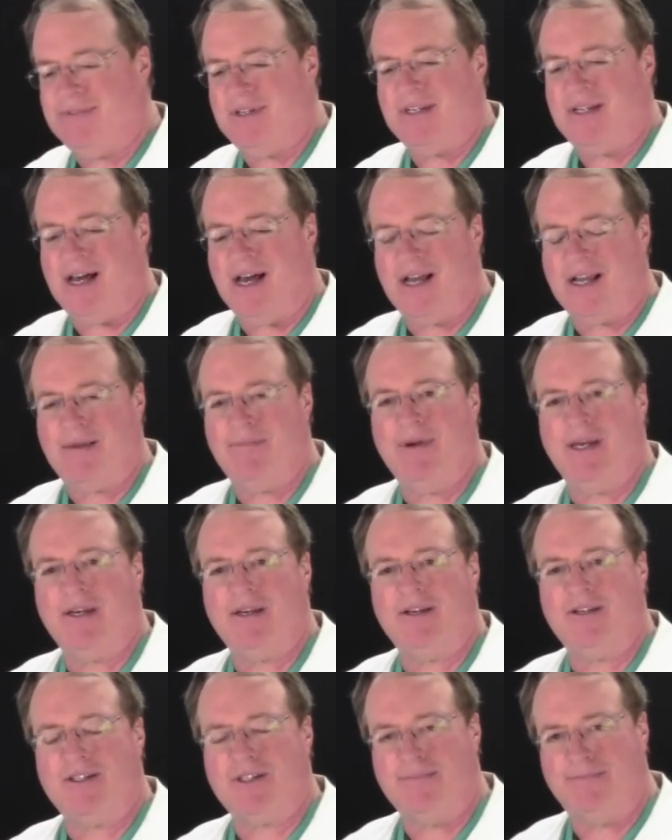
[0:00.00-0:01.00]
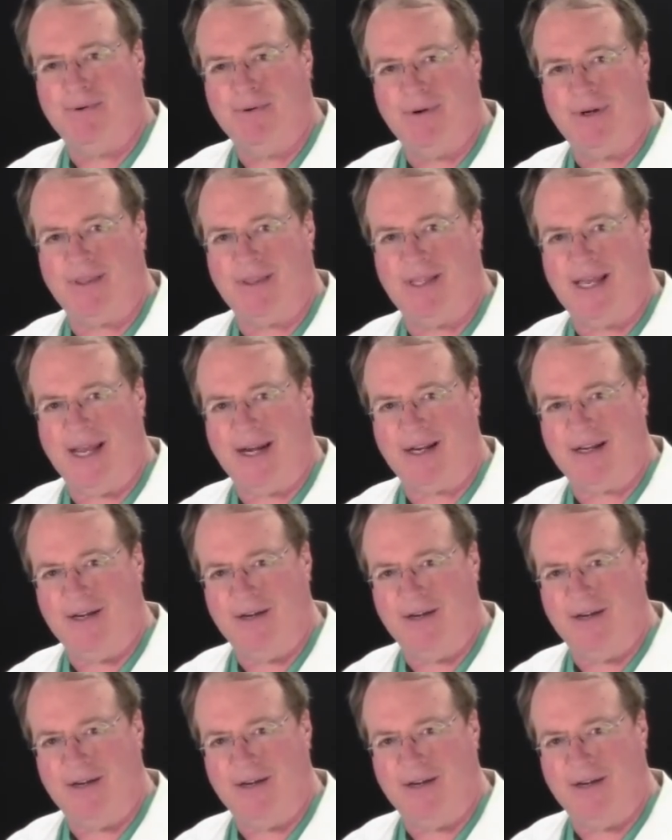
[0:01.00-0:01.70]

to document to support that